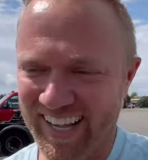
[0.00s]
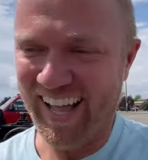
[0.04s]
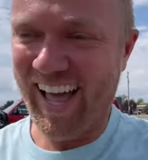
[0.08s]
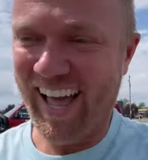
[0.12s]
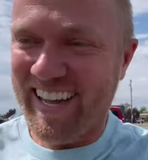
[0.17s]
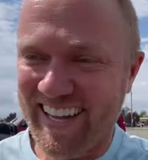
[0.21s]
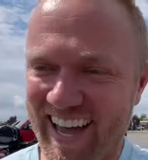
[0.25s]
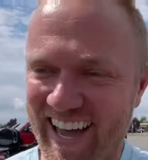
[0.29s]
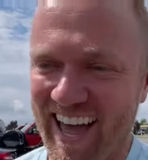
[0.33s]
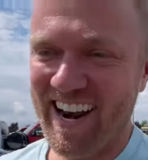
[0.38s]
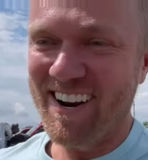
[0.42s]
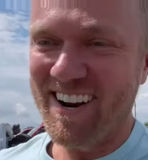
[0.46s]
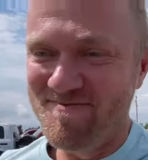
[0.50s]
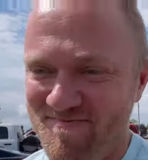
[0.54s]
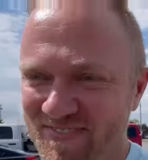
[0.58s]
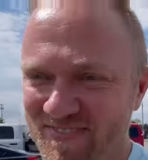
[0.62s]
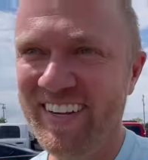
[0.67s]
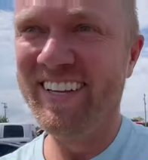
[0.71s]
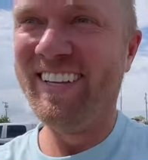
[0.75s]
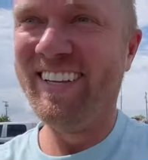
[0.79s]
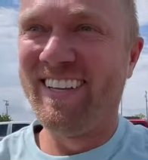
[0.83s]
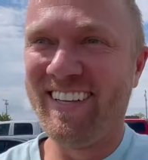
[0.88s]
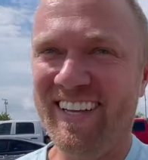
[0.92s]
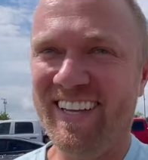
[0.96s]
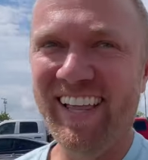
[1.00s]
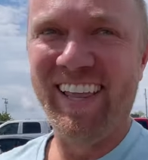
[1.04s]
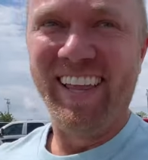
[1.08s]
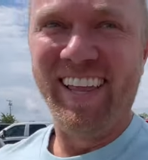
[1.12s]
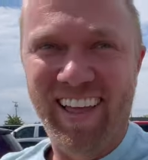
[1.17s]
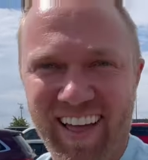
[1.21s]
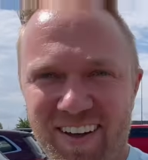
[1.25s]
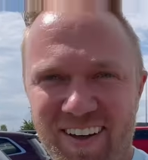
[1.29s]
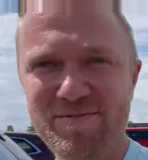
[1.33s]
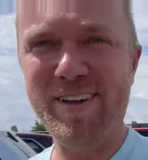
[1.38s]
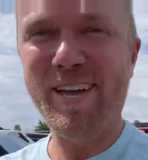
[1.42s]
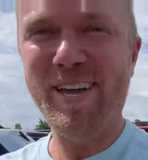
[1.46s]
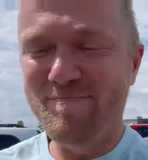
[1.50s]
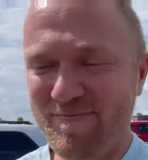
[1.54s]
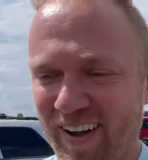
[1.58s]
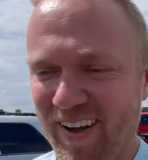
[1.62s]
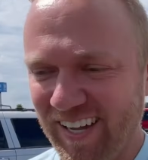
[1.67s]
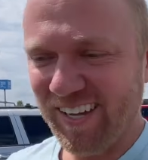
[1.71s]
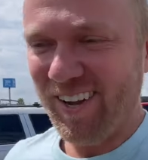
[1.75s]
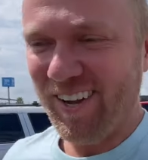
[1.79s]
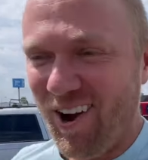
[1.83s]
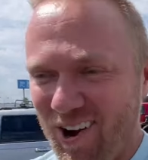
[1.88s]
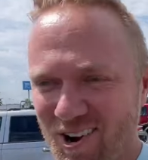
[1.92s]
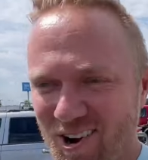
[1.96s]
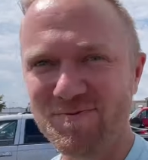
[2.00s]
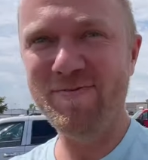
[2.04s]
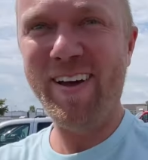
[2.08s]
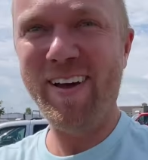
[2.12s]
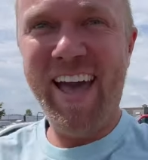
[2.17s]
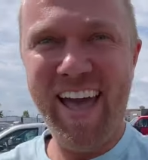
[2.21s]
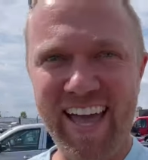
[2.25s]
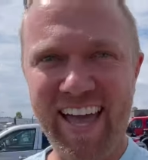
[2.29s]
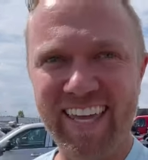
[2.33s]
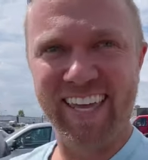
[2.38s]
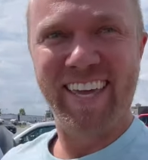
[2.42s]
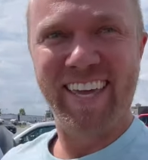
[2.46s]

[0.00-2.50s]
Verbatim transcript: I got him. I'm getting my card back.